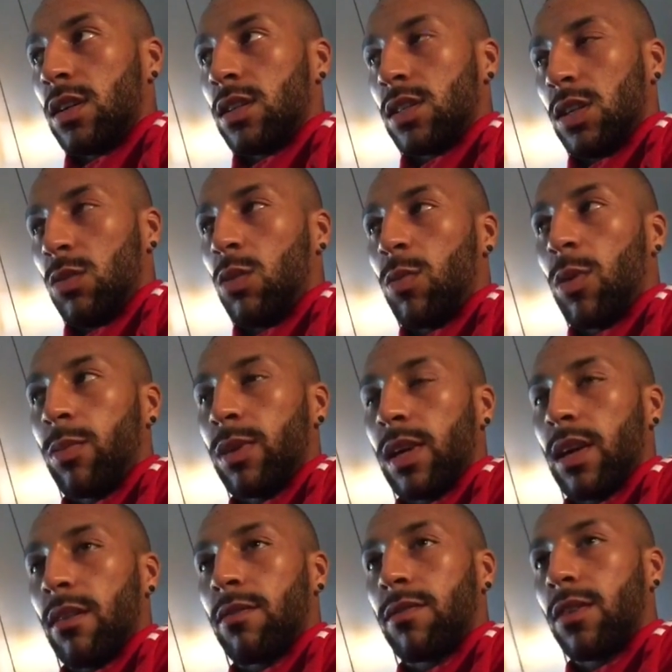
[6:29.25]
she will probably
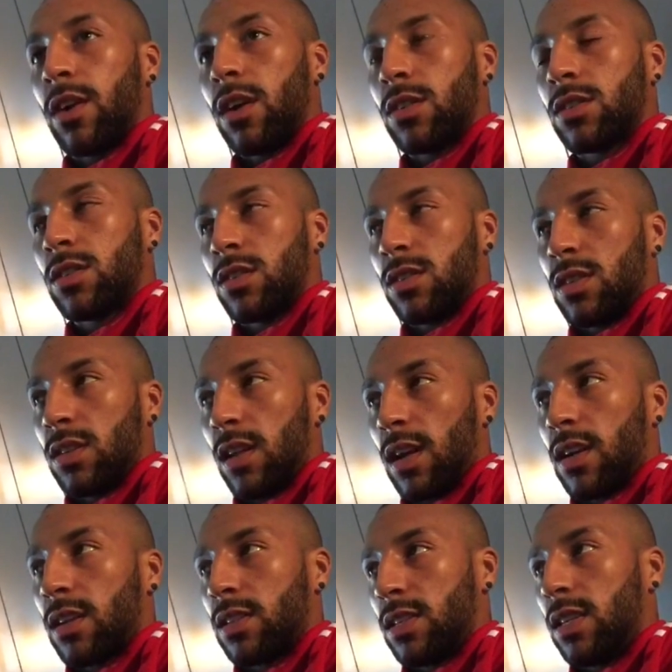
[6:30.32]
get first, just as
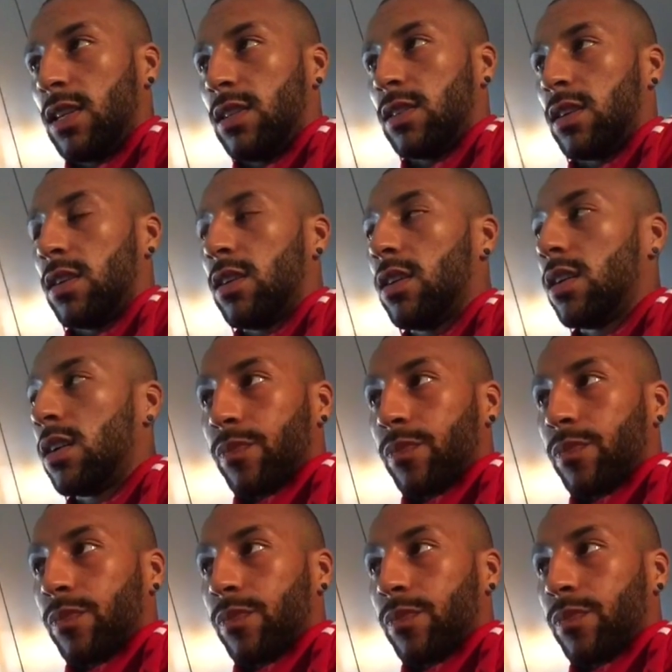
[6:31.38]
like a teaser.